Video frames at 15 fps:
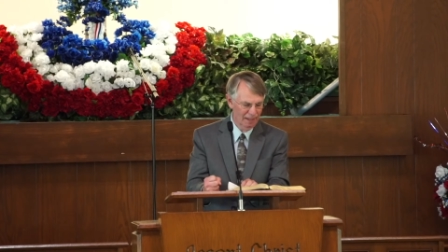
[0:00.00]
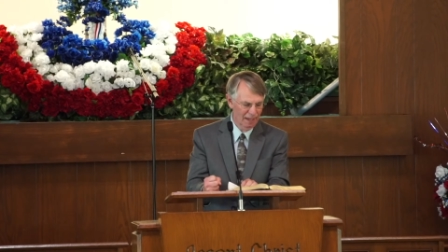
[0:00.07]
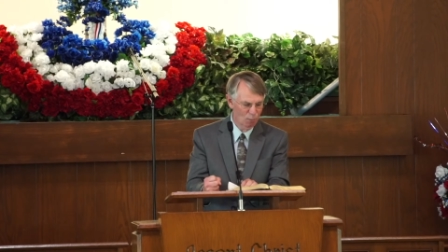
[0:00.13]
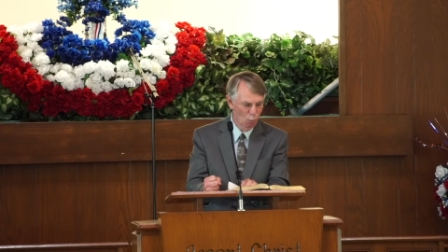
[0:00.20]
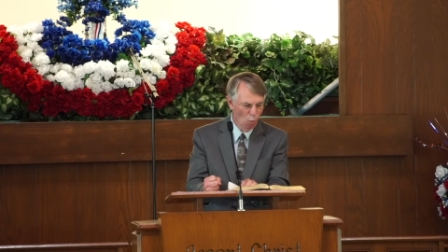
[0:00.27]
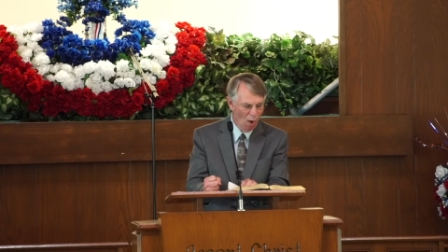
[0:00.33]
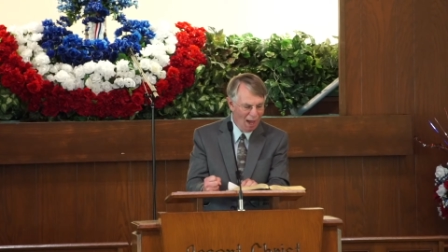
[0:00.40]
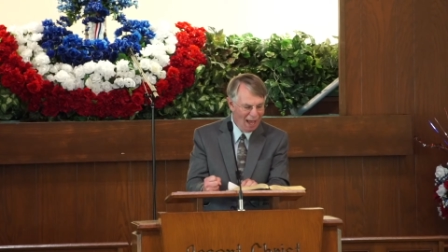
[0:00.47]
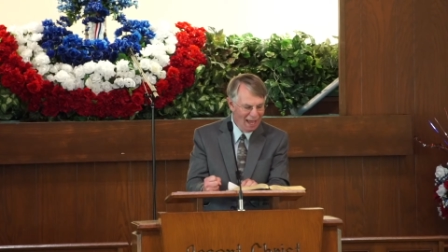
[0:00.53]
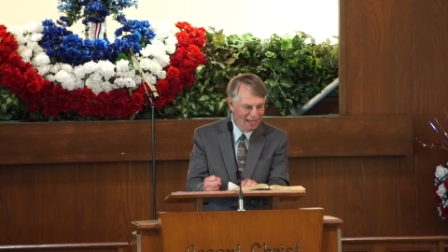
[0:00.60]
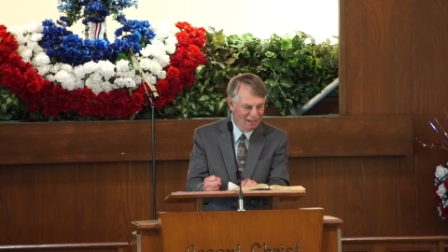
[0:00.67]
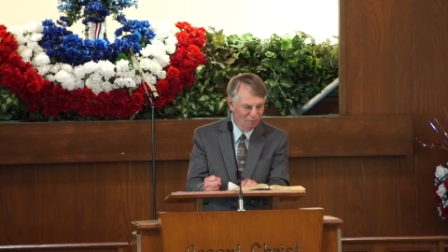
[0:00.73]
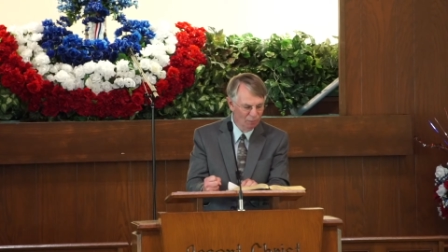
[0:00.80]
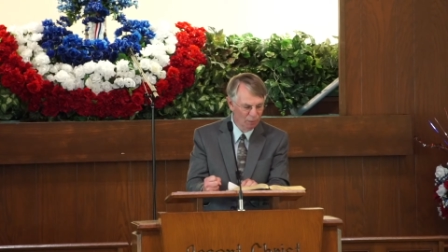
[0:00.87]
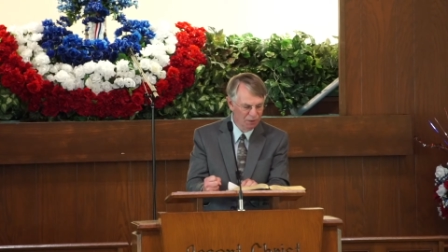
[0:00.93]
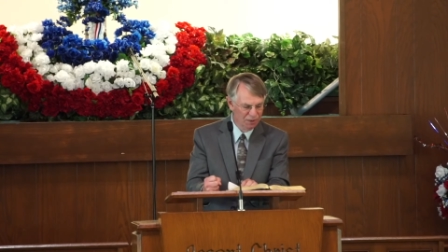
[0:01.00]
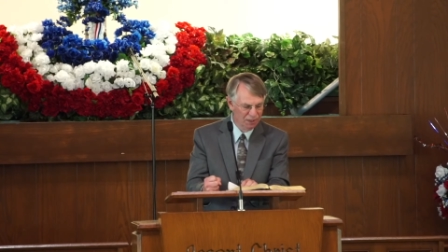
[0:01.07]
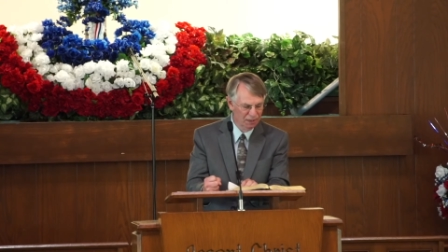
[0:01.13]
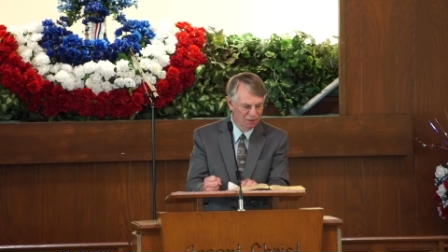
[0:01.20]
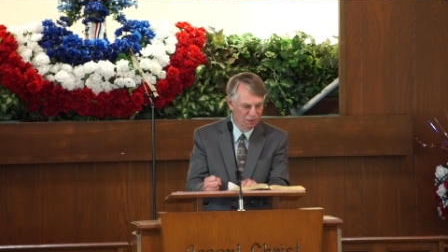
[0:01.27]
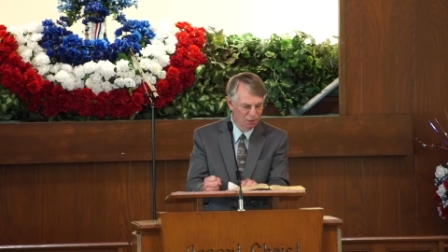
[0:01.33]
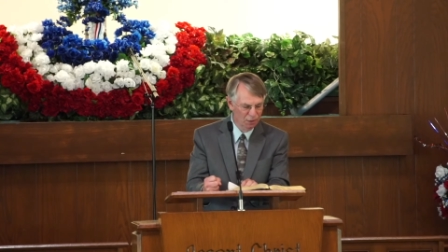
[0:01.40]
And wine, verse
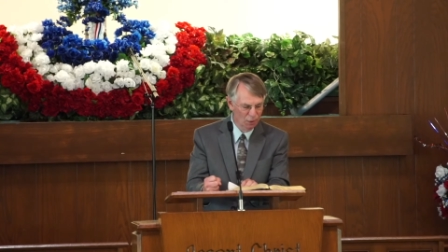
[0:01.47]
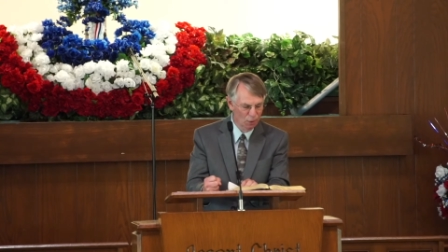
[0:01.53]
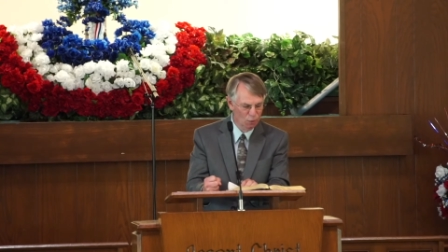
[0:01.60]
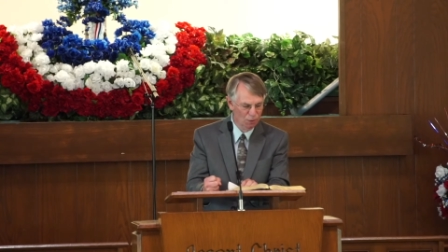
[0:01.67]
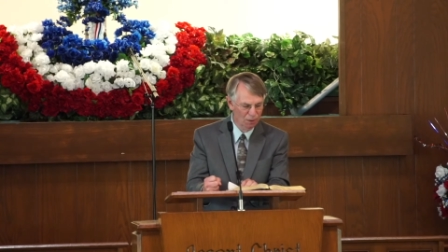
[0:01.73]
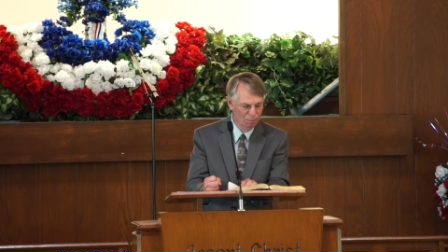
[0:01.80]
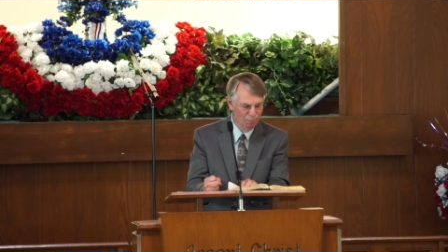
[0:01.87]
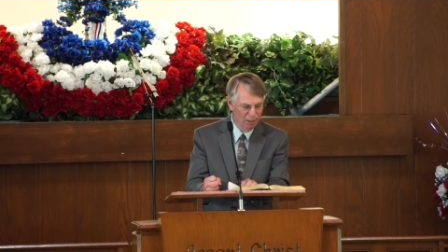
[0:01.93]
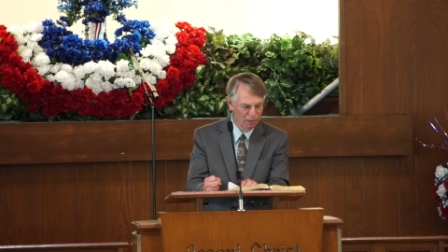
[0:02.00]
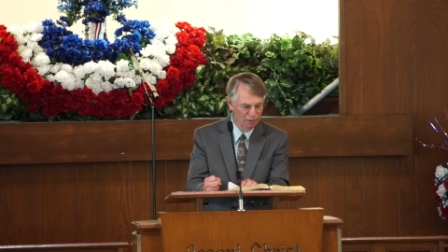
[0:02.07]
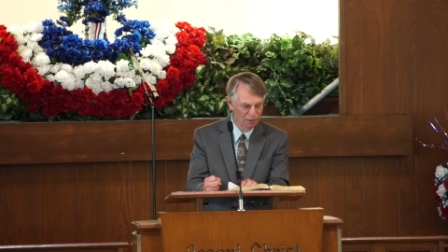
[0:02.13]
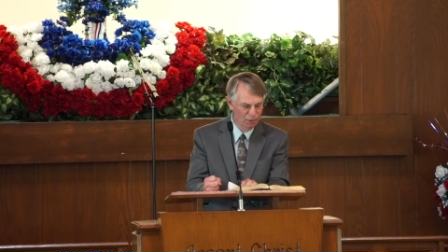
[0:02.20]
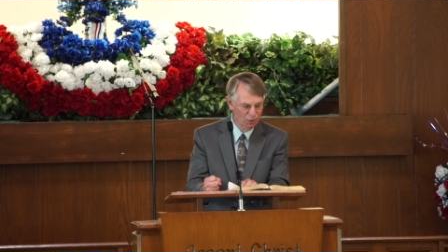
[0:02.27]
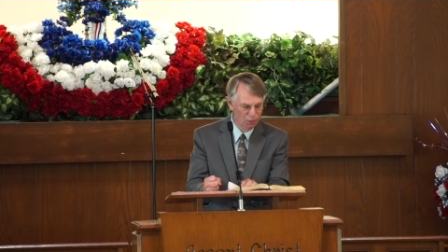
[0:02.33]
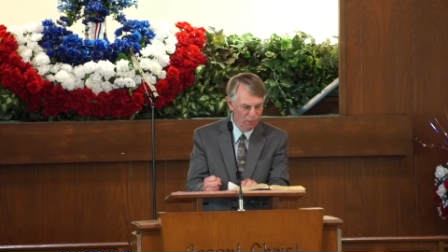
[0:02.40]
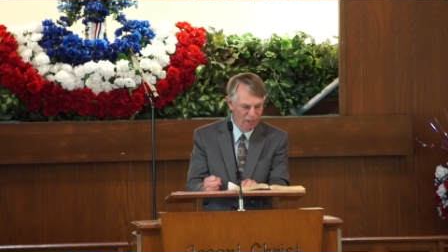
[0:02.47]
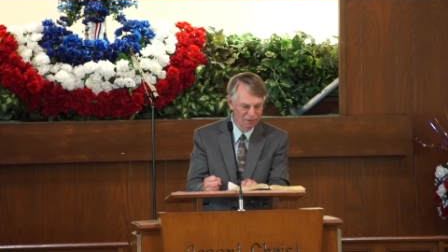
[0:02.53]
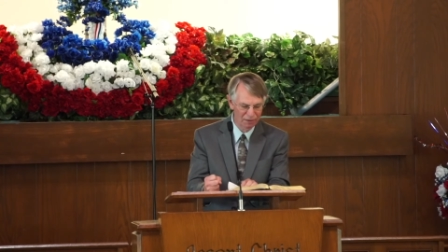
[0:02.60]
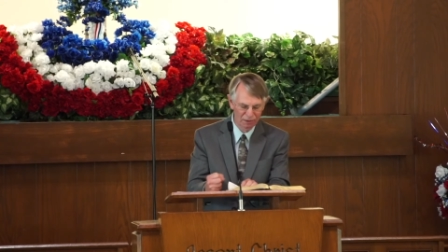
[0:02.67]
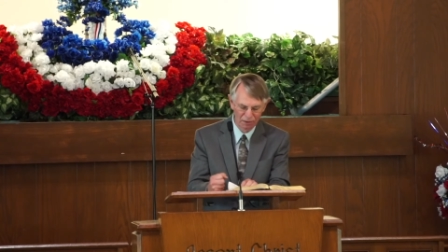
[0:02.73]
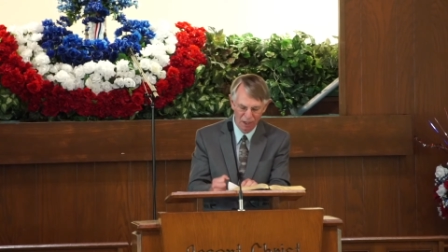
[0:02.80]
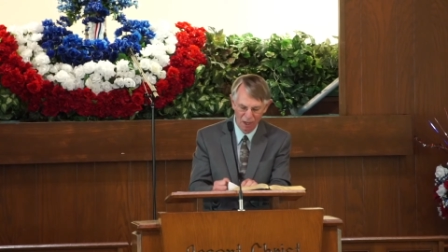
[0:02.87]
6, to those in bitter distress.